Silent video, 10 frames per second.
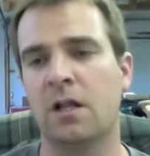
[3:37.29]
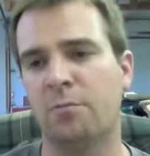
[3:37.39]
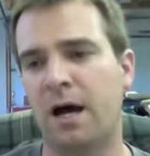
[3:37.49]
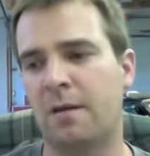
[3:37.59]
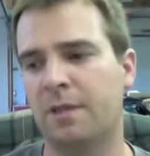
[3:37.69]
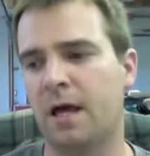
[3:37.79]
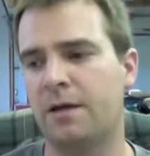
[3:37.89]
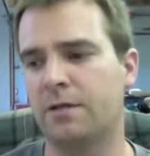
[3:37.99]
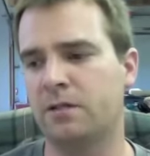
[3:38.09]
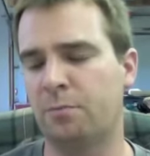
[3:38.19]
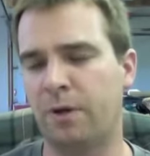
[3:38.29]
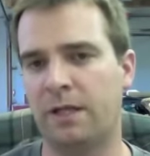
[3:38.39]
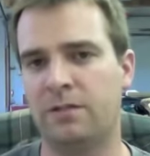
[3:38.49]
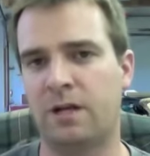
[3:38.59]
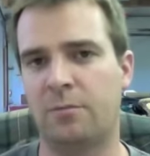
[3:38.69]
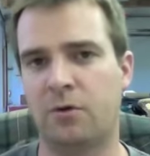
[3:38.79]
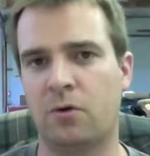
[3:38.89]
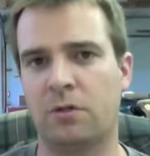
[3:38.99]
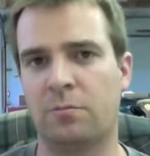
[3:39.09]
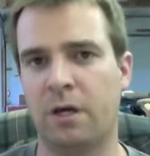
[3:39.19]
Bottom line is, the pens that I'm
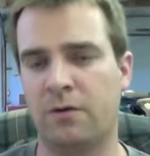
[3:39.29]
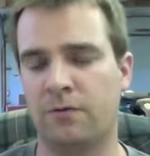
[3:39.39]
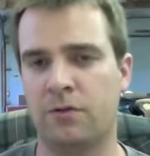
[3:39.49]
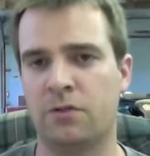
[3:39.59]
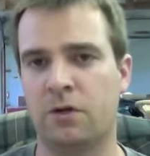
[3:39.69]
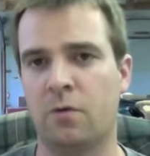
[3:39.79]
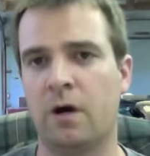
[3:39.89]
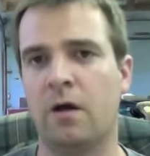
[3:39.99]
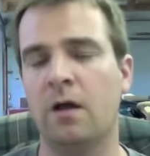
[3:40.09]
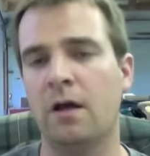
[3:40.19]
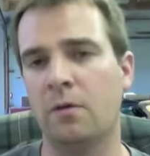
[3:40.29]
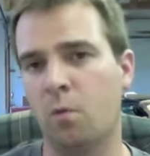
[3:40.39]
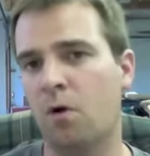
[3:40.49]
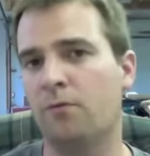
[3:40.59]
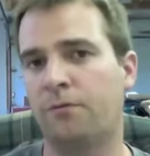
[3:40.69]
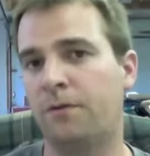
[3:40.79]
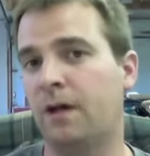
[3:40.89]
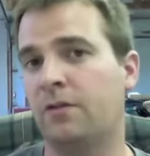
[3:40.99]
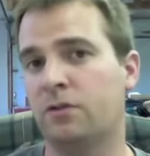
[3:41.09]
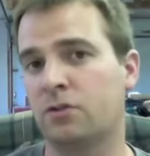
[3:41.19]
currently making for the Stilwell won't
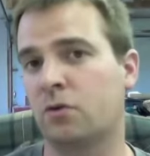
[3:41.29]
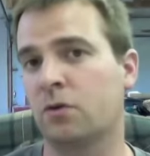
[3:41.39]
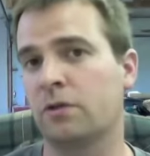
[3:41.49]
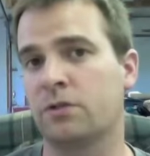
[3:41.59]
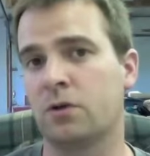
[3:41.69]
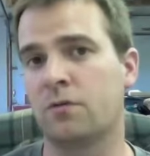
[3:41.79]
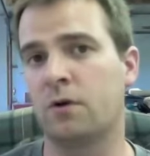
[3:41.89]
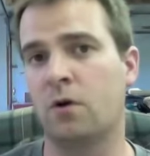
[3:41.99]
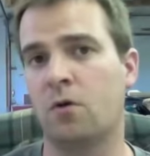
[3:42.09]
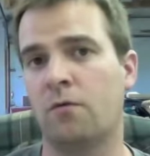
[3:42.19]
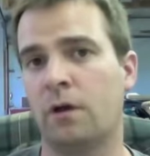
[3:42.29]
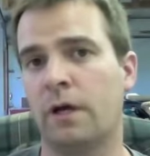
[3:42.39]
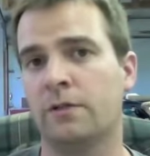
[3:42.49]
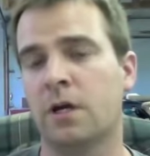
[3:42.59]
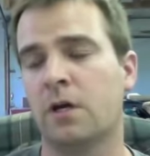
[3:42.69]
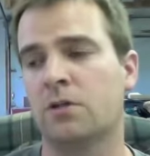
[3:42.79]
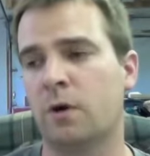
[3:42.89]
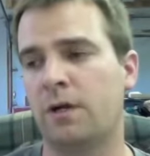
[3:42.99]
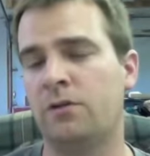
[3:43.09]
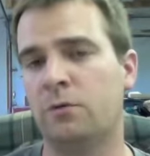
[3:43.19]
fit the sterling silver overlays. So
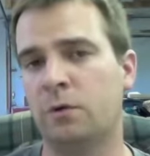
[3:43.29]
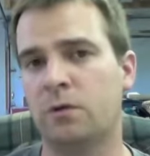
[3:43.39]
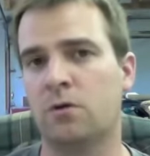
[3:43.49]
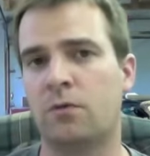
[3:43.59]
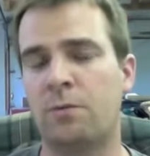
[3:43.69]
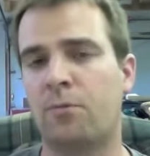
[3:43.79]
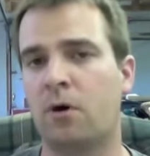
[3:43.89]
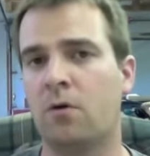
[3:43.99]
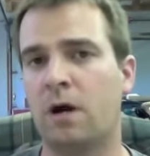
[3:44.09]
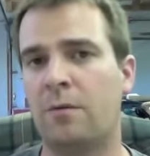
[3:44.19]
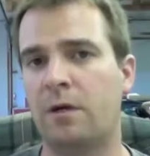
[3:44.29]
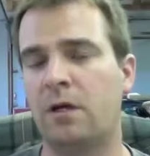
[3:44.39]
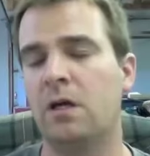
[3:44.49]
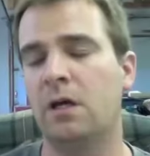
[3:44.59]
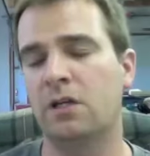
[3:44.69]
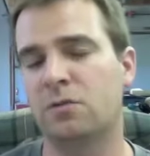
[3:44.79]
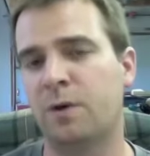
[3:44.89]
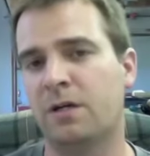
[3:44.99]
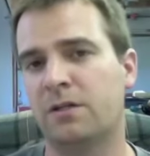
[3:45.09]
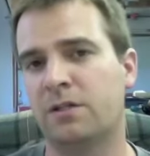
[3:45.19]
I need to do a little reprogramming.
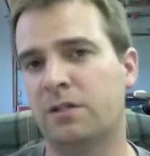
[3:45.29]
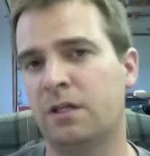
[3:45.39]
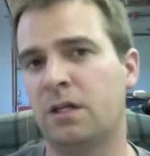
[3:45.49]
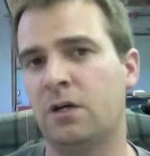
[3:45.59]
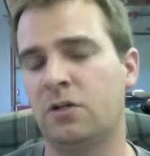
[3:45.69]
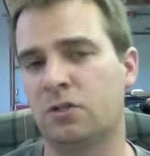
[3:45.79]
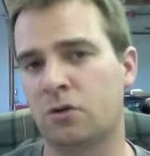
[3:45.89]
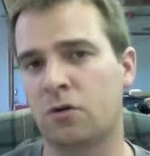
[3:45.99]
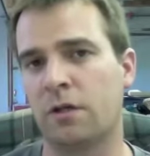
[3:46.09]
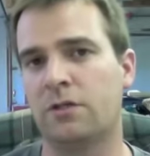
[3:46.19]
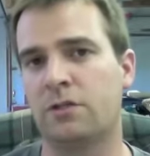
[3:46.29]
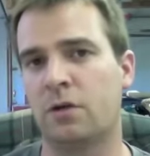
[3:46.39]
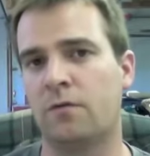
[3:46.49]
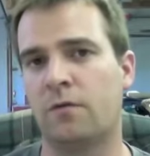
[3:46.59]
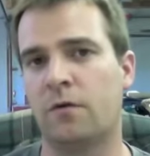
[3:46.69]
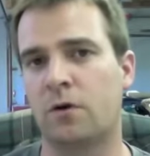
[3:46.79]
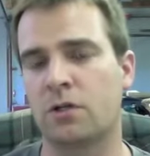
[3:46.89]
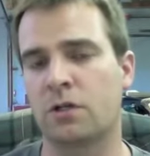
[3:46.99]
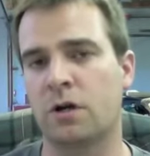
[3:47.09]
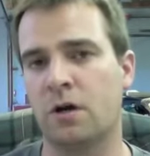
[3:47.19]
Expect to see a sterling silver
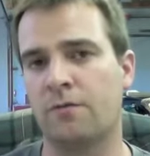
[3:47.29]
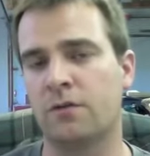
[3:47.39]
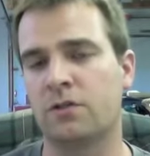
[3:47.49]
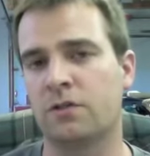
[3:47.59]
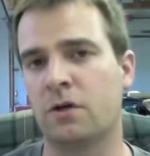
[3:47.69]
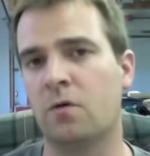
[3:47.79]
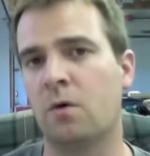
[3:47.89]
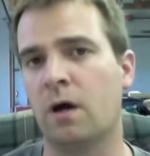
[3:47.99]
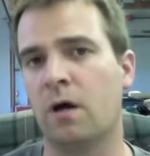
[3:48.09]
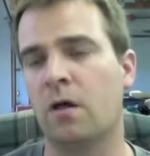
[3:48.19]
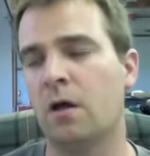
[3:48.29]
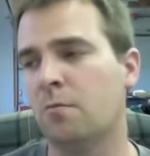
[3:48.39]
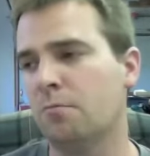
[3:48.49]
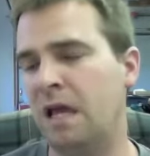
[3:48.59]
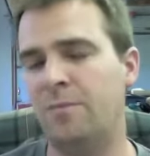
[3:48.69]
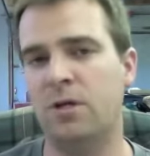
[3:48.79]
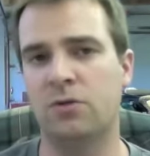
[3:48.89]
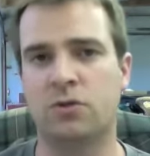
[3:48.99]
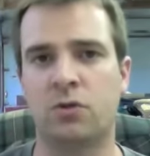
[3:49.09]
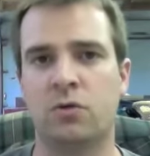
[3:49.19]
version of the Stilwell maybe
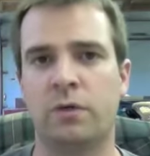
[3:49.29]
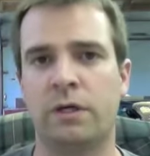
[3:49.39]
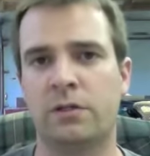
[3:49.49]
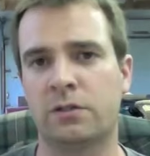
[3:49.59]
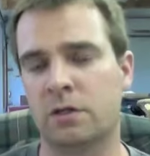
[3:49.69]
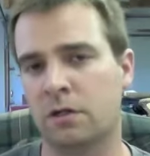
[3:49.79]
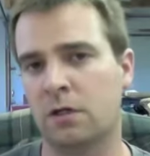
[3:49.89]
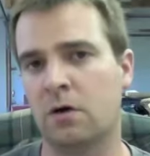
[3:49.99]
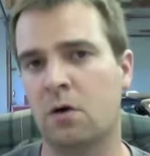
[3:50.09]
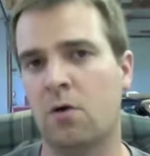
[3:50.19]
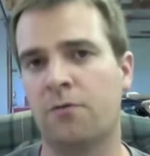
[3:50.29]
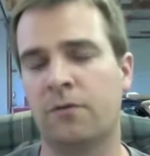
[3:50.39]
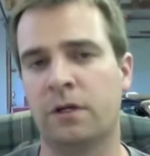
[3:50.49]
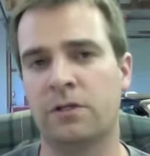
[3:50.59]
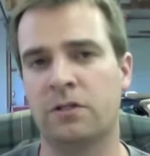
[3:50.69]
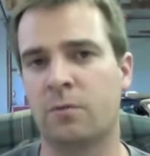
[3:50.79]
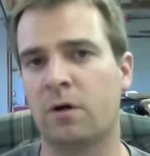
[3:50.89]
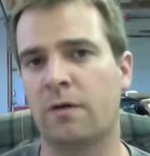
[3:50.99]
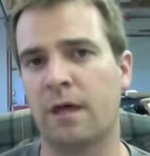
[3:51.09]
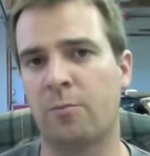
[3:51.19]
in 2 weeks, you know, hopefully
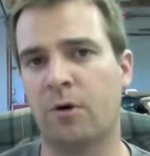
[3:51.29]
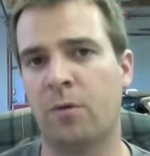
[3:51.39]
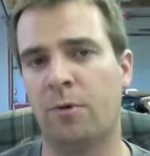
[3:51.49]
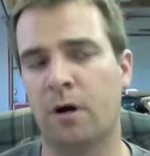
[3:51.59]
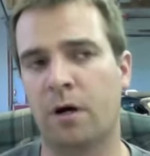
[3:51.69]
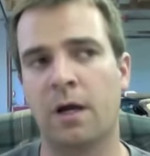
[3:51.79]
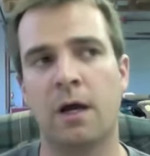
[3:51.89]
somewhere in that ballpark.